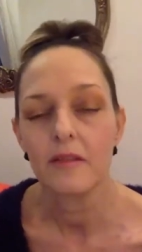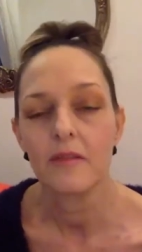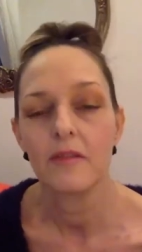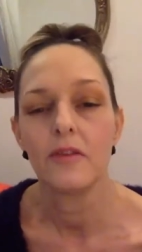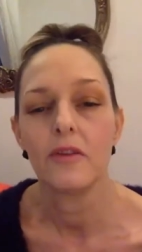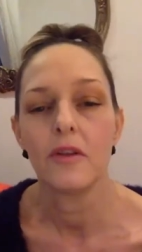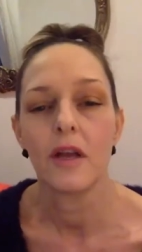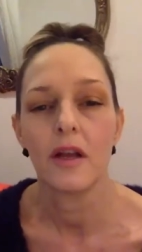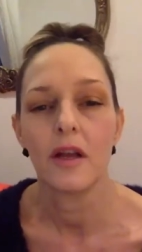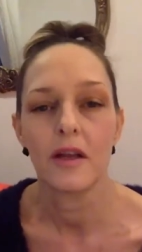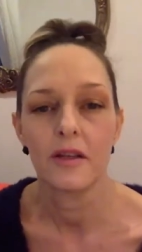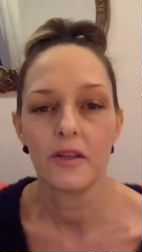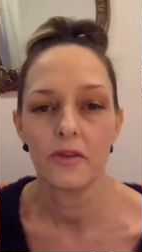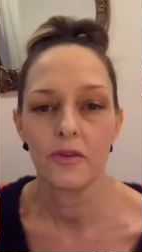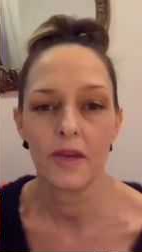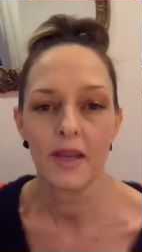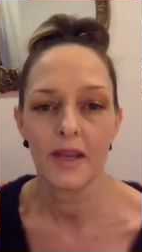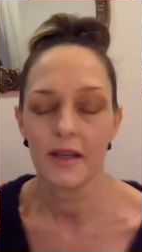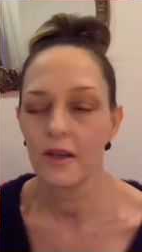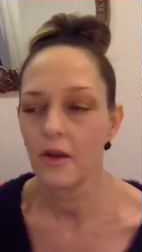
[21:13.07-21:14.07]
You
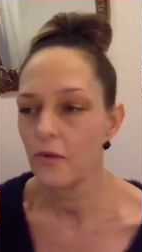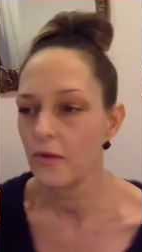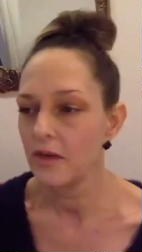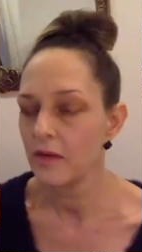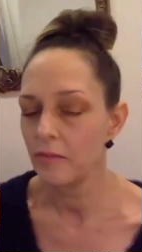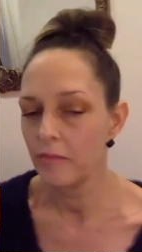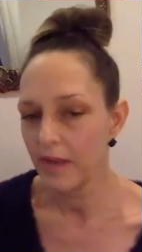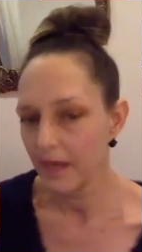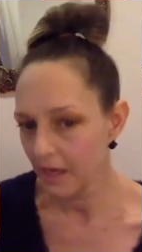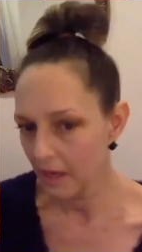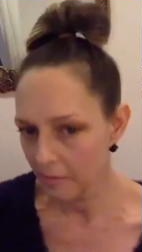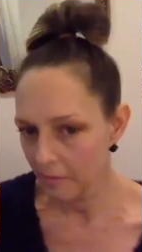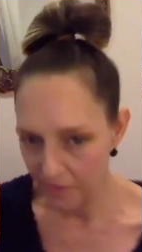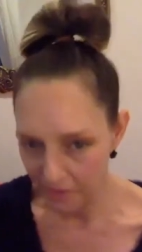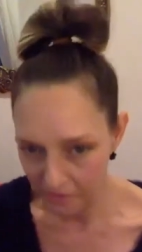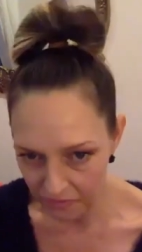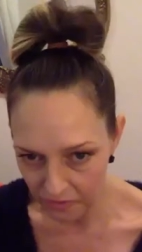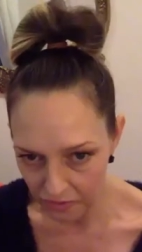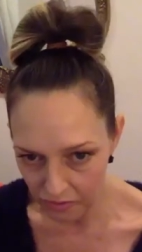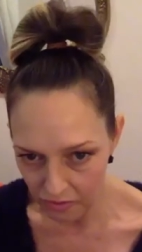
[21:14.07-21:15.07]
can't go in and pick up
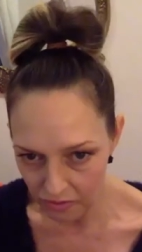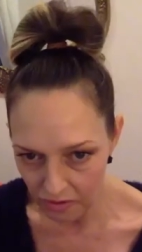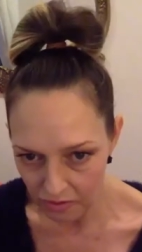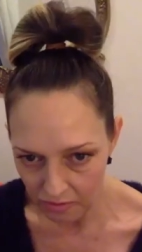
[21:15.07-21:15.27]
your food.